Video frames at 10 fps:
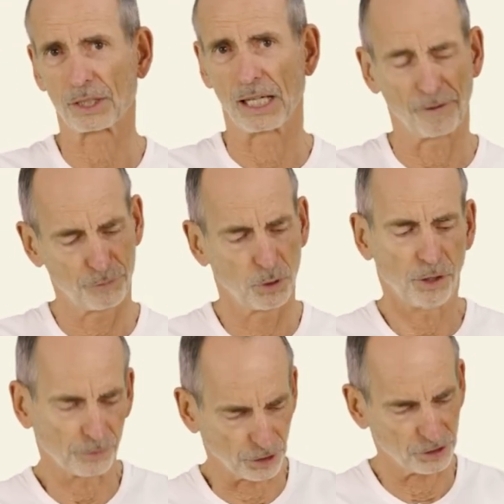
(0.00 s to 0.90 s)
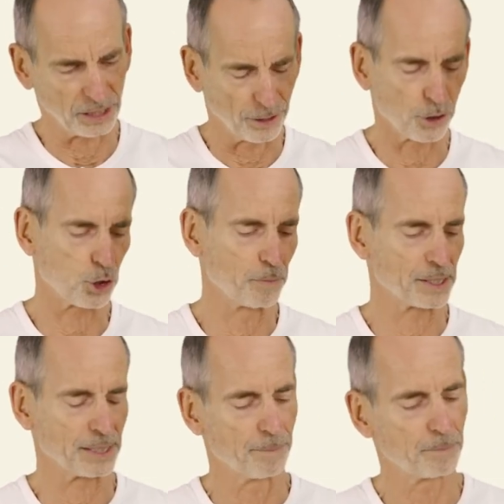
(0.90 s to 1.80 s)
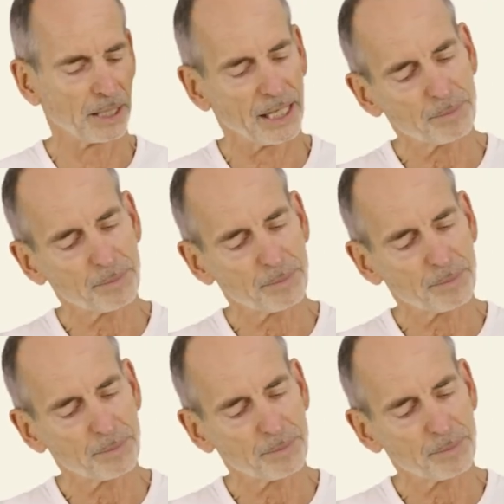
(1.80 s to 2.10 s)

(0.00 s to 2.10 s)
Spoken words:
everything stays nicely together.